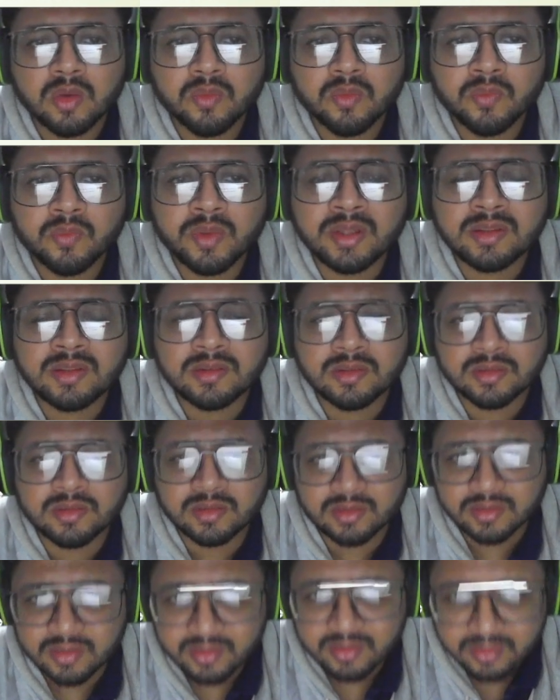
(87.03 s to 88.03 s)
with
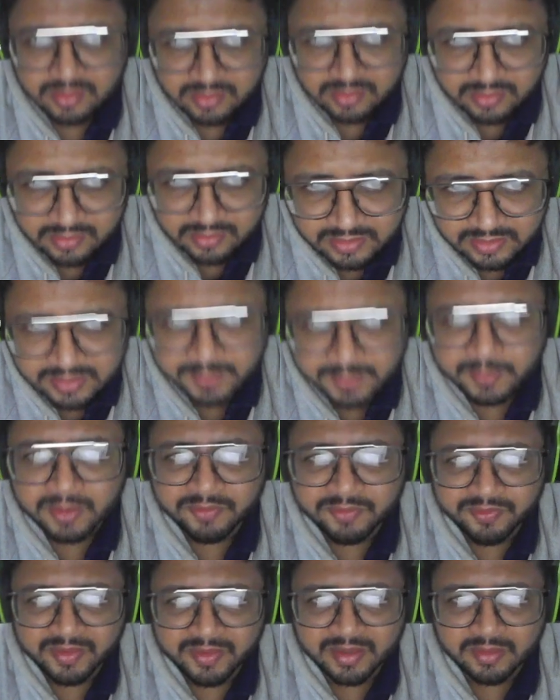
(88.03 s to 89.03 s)

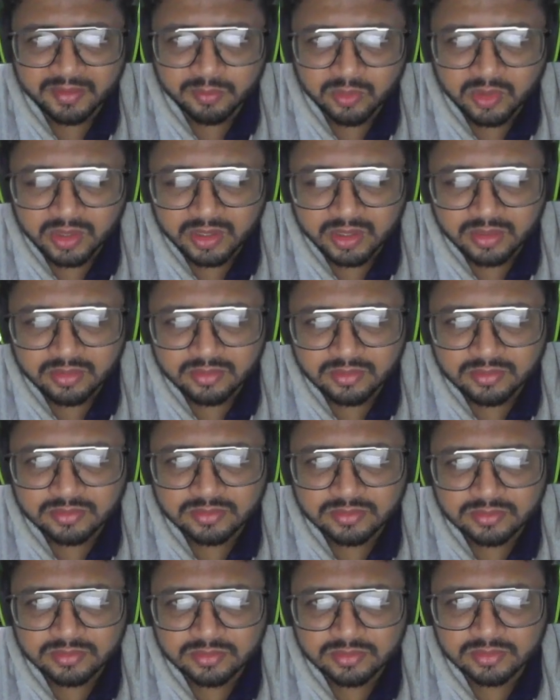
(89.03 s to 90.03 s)
simplified model.
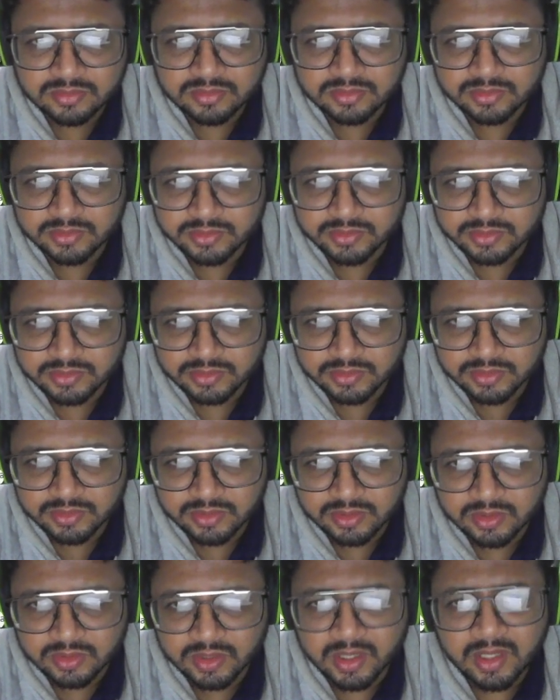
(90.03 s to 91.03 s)

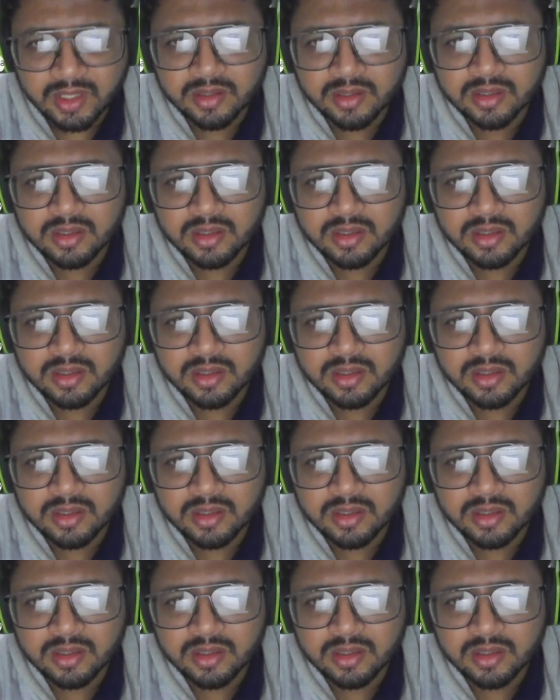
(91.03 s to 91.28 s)
Okay.